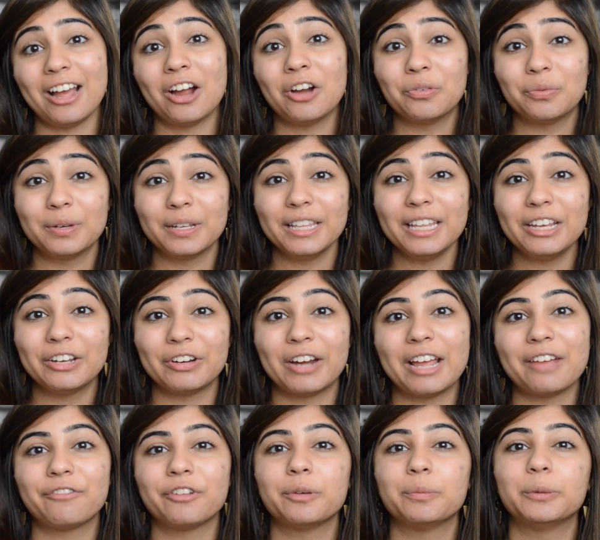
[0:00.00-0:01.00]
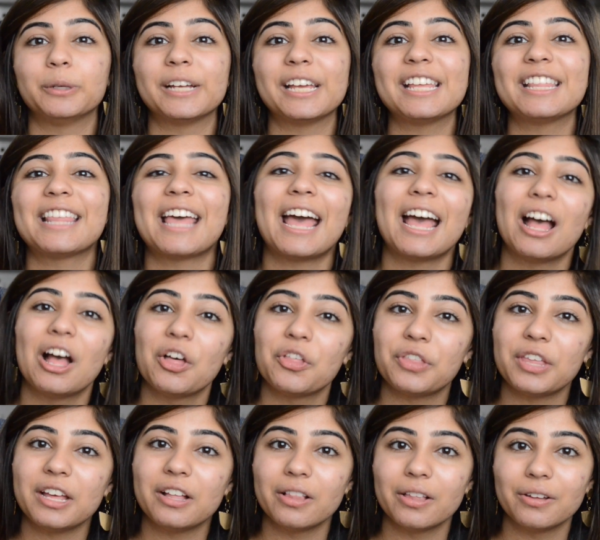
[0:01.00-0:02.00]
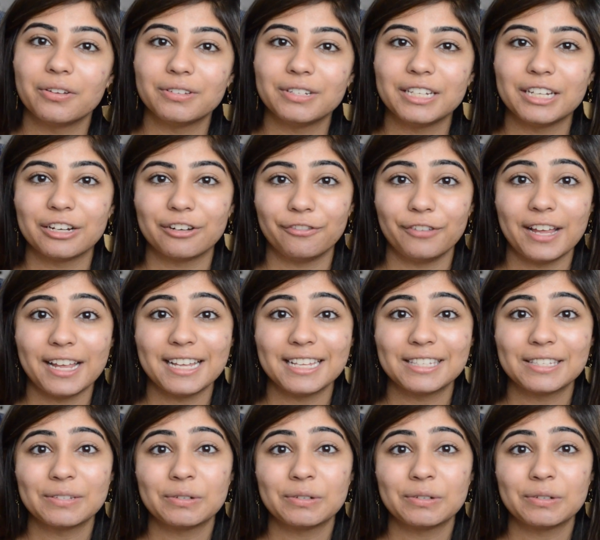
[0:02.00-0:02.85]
are really great for bringing that healthy glow to your face,